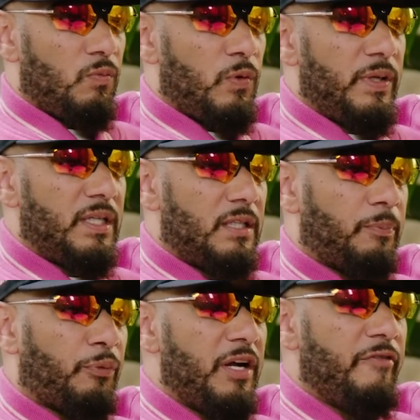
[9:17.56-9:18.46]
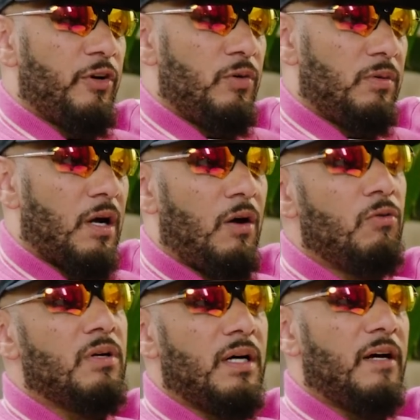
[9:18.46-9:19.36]
when we did the preview, the
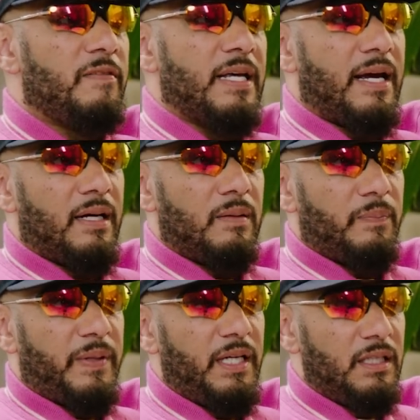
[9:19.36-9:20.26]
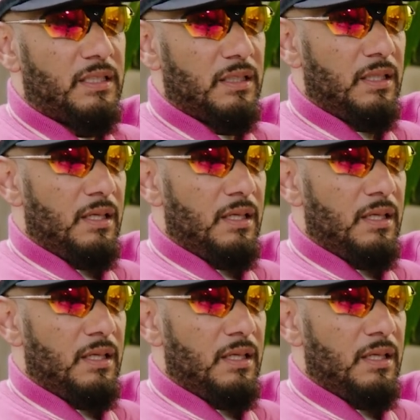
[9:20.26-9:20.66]
owner of that piece,